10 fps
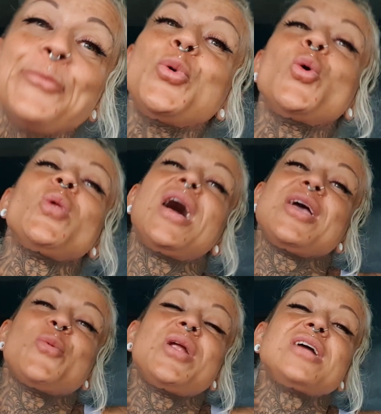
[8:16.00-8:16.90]
But
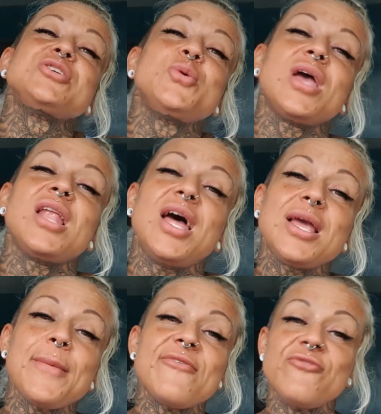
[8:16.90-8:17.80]
like when I do get
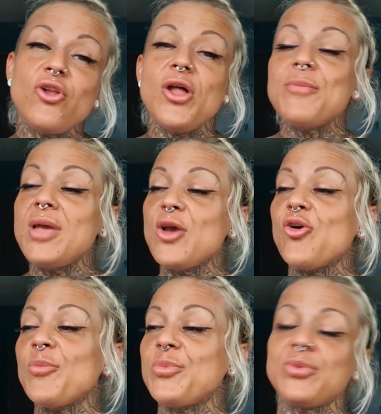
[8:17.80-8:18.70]
like full-on
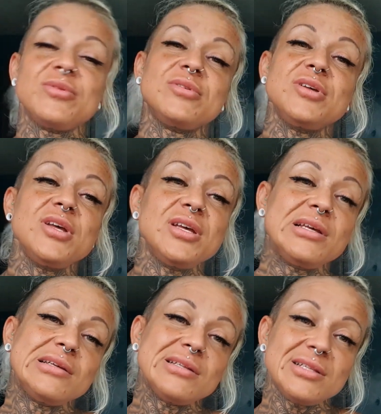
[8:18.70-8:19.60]
makeup,
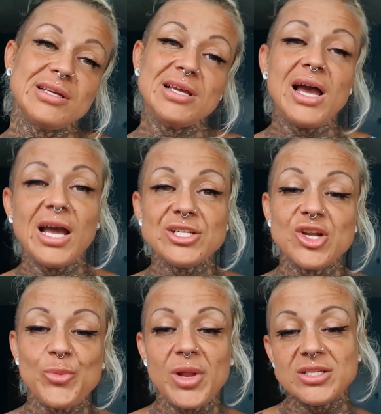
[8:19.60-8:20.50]
like
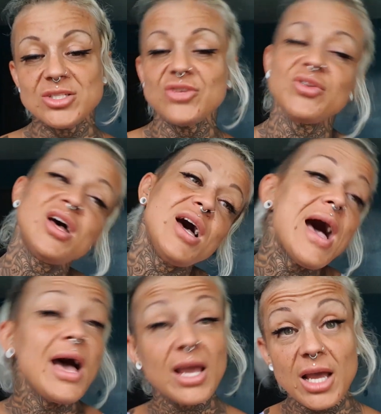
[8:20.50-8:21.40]
eyeshadow parts and stuff like that,
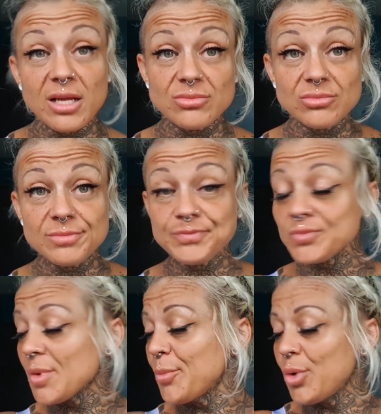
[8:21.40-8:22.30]
I can.
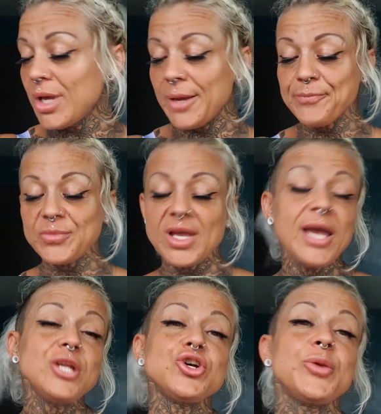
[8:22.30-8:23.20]
But yeah, I
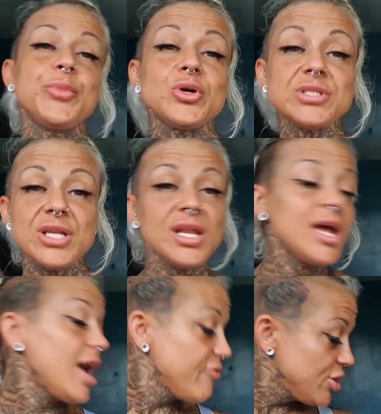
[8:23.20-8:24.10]
enjoyed unboxing it, and
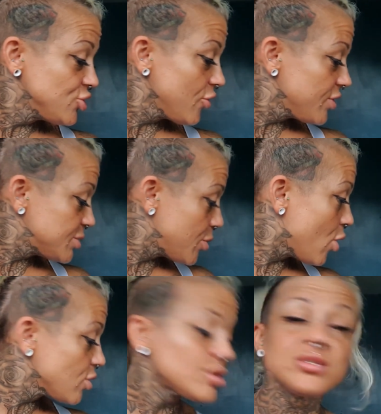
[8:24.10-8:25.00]
I have enjoyed this
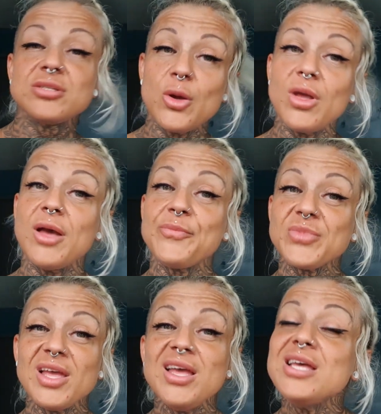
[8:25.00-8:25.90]
box. So yeah.
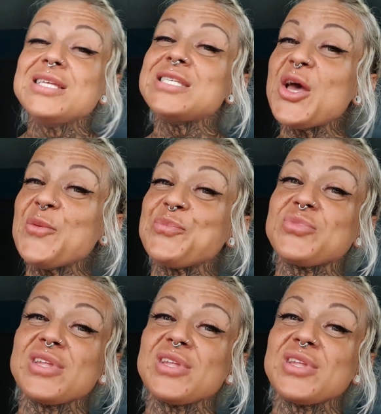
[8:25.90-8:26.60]
So,